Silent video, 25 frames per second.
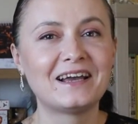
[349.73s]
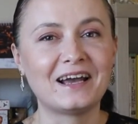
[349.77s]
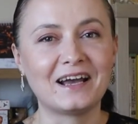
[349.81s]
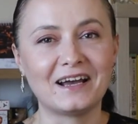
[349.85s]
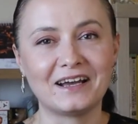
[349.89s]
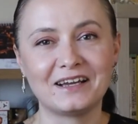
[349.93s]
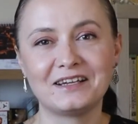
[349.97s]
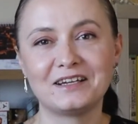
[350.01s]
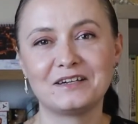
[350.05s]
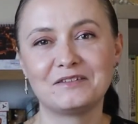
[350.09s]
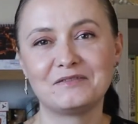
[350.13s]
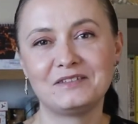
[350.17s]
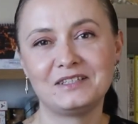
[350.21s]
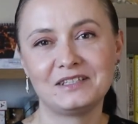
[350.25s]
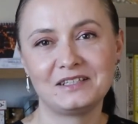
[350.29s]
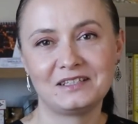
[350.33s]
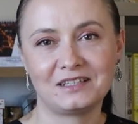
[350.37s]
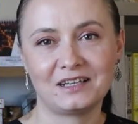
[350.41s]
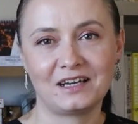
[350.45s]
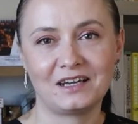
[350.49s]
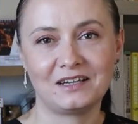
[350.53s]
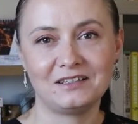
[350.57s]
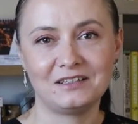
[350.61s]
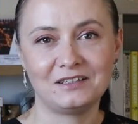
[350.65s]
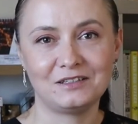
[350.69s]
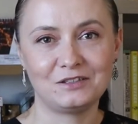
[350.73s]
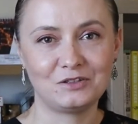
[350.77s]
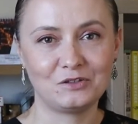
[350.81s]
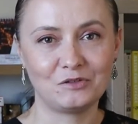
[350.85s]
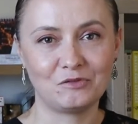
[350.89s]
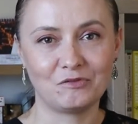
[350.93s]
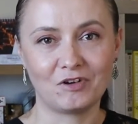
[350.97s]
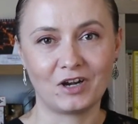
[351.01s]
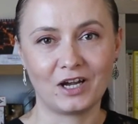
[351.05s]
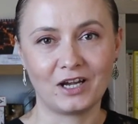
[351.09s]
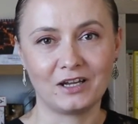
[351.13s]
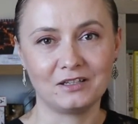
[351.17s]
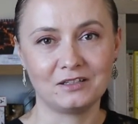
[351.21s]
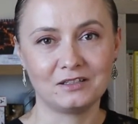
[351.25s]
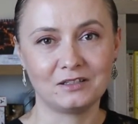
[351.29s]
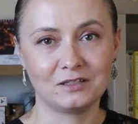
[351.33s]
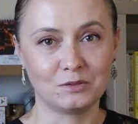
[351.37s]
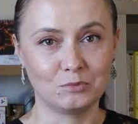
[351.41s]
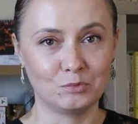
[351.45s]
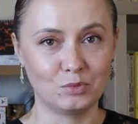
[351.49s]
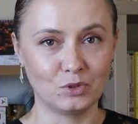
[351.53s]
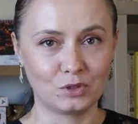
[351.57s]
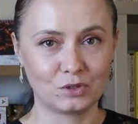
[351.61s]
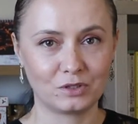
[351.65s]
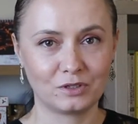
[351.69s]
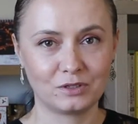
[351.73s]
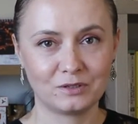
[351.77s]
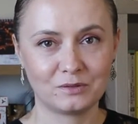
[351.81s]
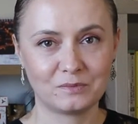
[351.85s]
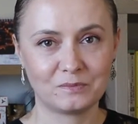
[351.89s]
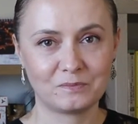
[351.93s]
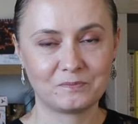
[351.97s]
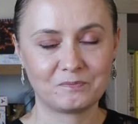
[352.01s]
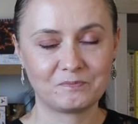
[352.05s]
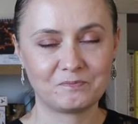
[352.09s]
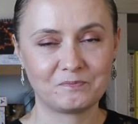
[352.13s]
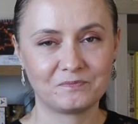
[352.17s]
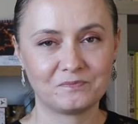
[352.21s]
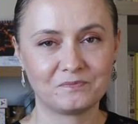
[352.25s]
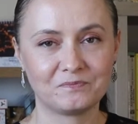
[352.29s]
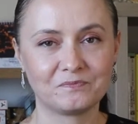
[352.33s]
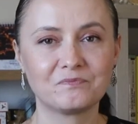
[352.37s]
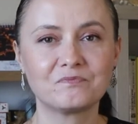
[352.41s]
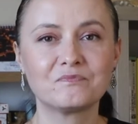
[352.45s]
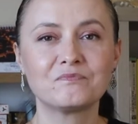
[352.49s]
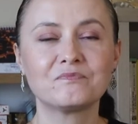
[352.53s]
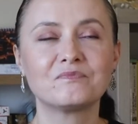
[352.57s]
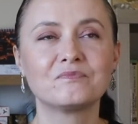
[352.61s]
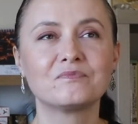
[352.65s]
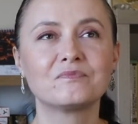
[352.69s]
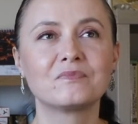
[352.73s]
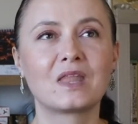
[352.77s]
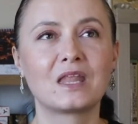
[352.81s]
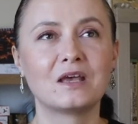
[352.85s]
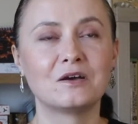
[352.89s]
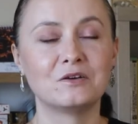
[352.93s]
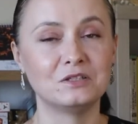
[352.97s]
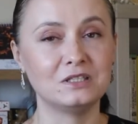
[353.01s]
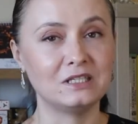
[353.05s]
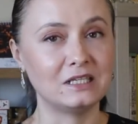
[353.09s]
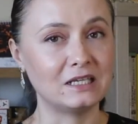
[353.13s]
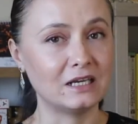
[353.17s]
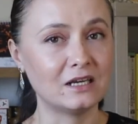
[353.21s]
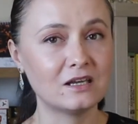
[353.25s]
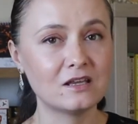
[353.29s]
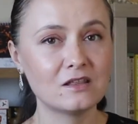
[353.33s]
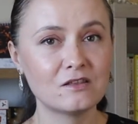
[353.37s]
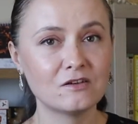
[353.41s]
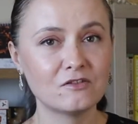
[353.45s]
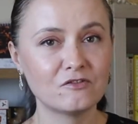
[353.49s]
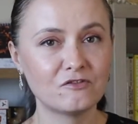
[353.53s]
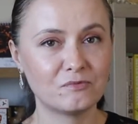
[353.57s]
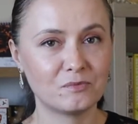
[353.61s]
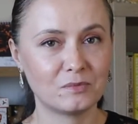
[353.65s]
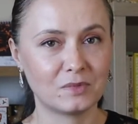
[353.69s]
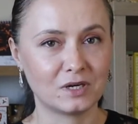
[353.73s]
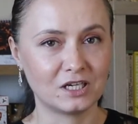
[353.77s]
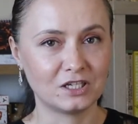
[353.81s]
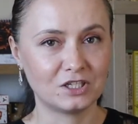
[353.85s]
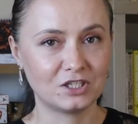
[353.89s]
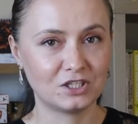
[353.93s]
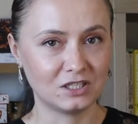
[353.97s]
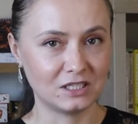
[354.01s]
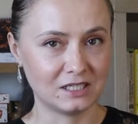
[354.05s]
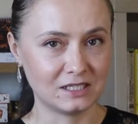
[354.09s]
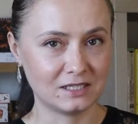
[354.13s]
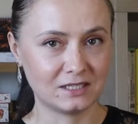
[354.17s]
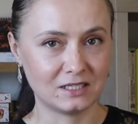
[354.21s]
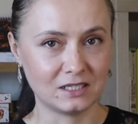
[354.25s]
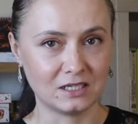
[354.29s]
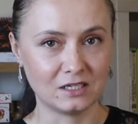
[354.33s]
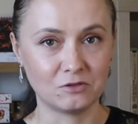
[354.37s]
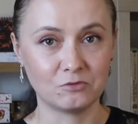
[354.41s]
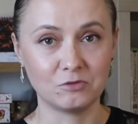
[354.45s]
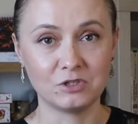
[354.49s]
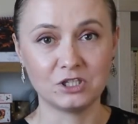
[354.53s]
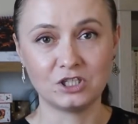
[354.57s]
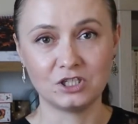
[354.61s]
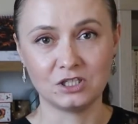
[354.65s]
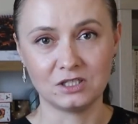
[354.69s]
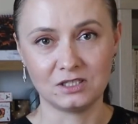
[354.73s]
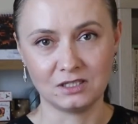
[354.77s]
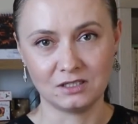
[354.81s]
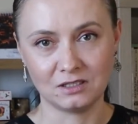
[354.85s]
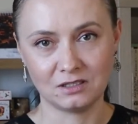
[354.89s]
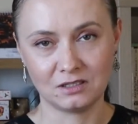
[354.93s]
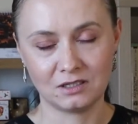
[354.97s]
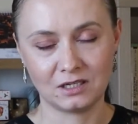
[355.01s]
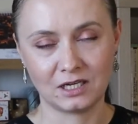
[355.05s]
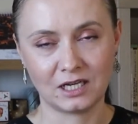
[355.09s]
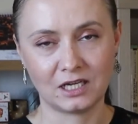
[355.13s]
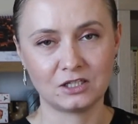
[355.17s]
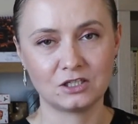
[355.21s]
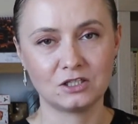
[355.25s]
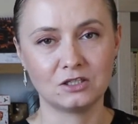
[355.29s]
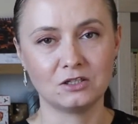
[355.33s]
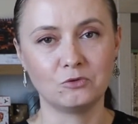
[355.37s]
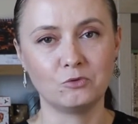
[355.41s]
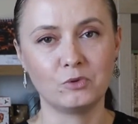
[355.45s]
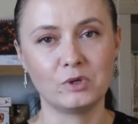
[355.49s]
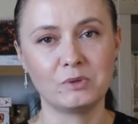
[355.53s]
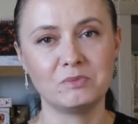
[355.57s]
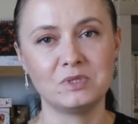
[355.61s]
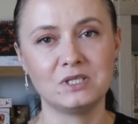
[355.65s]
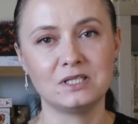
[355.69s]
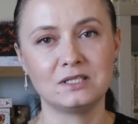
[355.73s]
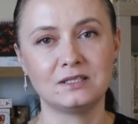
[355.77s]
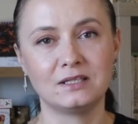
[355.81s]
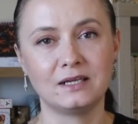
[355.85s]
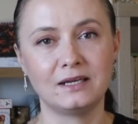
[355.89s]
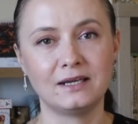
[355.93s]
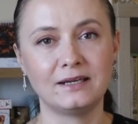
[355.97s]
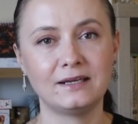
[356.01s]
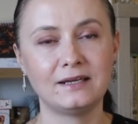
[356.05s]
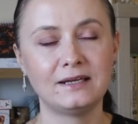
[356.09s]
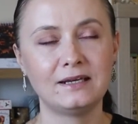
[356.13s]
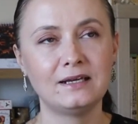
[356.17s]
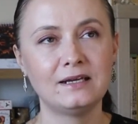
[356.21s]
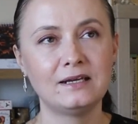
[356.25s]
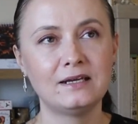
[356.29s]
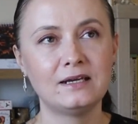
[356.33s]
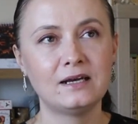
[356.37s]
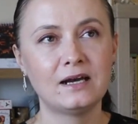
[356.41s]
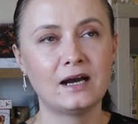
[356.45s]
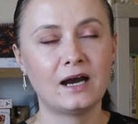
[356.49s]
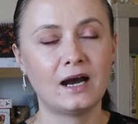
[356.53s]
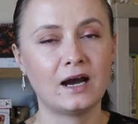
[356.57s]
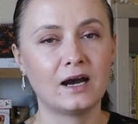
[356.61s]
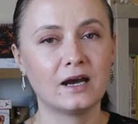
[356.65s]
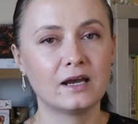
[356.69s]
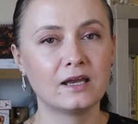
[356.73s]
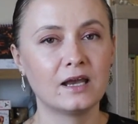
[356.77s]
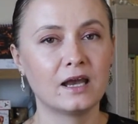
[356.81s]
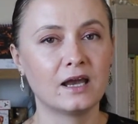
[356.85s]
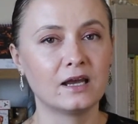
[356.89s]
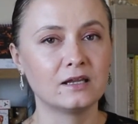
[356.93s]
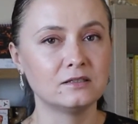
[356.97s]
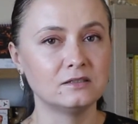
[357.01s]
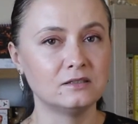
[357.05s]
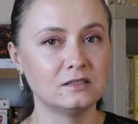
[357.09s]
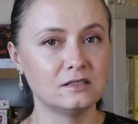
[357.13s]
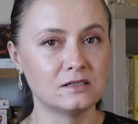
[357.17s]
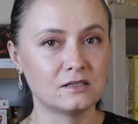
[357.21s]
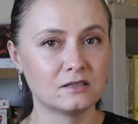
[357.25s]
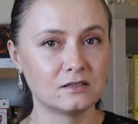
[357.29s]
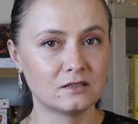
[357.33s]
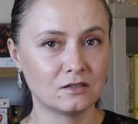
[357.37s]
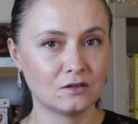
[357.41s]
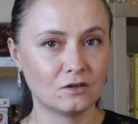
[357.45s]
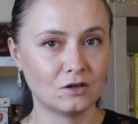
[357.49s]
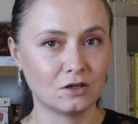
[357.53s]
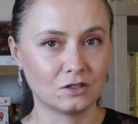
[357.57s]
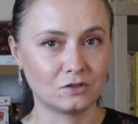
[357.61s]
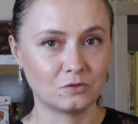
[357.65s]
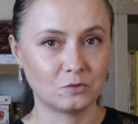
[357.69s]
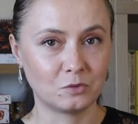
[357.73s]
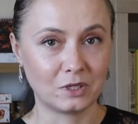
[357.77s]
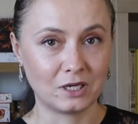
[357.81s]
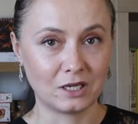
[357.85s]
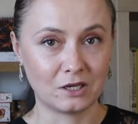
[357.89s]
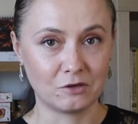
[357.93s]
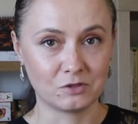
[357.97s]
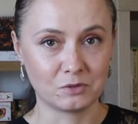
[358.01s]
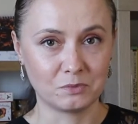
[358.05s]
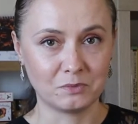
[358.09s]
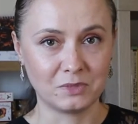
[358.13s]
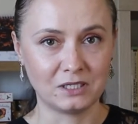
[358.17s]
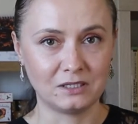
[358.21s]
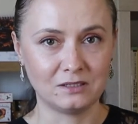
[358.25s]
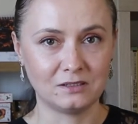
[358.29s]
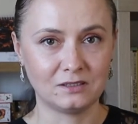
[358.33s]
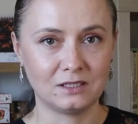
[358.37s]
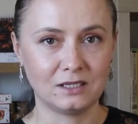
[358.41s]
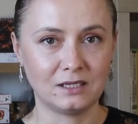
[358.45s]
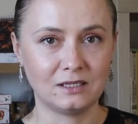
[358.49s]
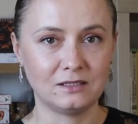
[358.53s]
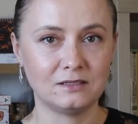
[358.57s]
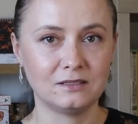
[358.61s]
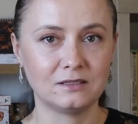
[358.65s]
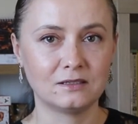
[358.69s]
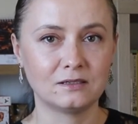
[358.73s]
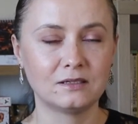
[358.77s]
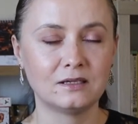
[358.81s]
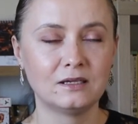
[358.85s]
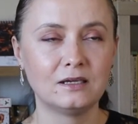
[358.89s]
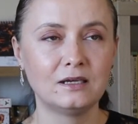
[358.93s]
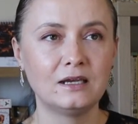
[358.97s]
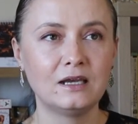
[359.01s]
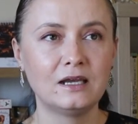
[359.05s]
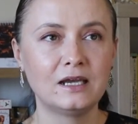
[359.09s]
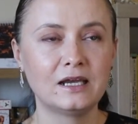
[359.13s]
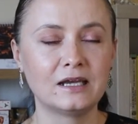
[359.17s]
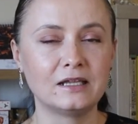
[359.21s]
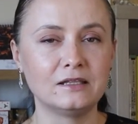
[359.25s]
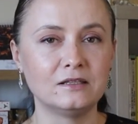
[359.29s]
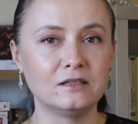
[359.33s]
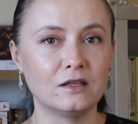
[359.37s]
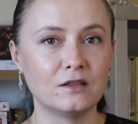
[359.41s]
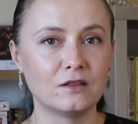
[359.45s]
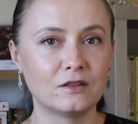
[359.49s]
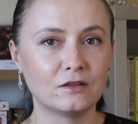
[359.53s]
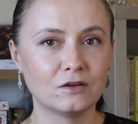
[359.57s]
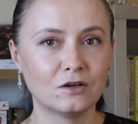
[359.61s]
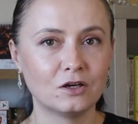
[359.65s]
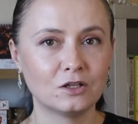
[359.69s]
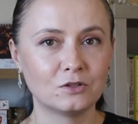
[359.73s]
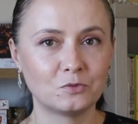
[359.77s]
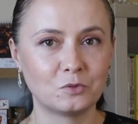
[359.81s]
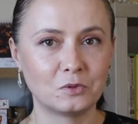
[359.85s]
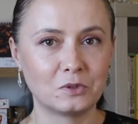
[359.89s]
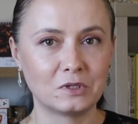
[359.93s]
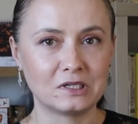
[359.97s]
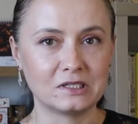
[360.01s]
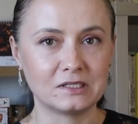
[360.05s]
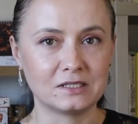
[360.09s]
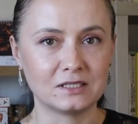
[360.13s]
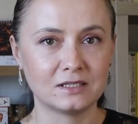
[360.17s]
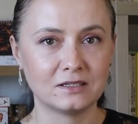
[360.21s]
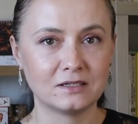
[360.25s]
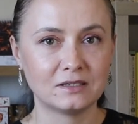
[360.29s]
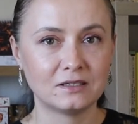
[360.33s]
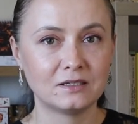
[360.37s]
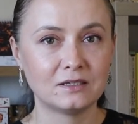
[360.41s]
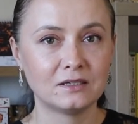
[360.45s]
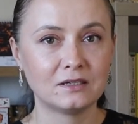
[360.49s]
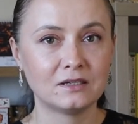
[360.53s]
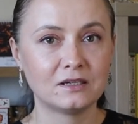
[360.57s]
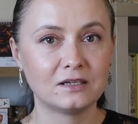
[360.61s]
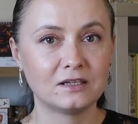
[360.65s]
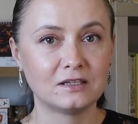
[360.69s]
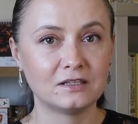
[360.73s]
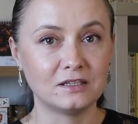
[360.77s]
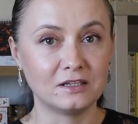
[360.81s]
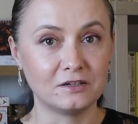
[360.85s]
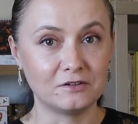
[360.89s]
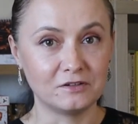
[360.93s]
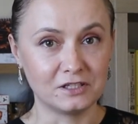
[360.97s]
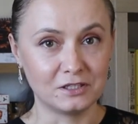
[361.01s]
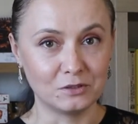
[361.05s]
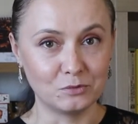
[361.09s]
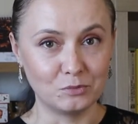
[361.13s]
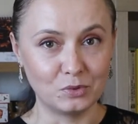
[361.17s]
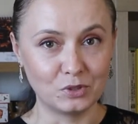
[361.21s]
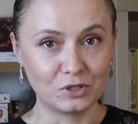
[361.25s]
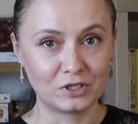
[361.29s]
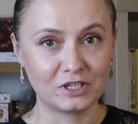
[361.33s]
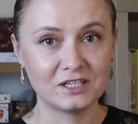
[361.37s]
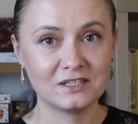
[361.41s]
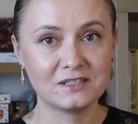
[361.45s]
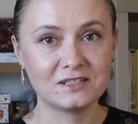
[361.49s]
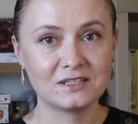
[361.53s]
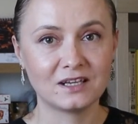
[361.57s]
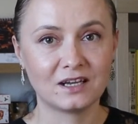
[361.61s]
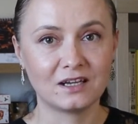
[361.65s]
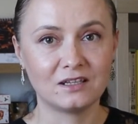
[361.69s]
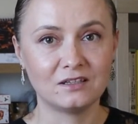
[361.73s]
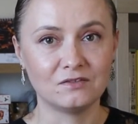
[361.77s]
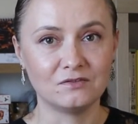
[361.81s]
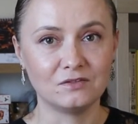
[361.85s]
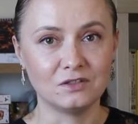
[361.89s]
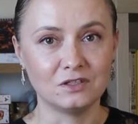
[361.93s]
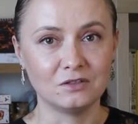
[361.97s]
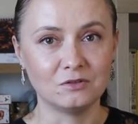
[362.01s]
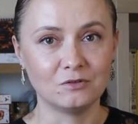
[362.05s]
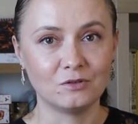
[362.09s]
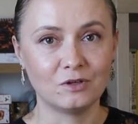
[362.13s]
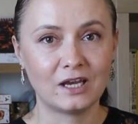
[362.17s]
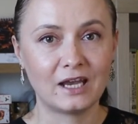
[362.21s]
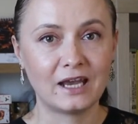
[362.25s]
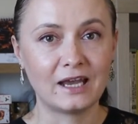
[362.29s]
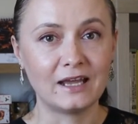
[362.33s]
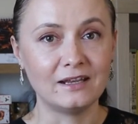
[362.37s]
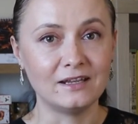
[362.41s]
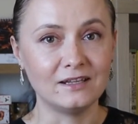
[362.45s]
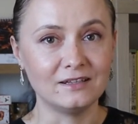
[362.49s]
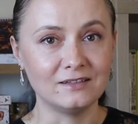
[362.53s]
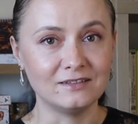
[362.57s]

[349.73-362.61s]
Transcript: I have decided to write a book on the 8th of March this year, which is International Women's Day, I had this thought while I was meditating. And the thought was there is a book inside of you and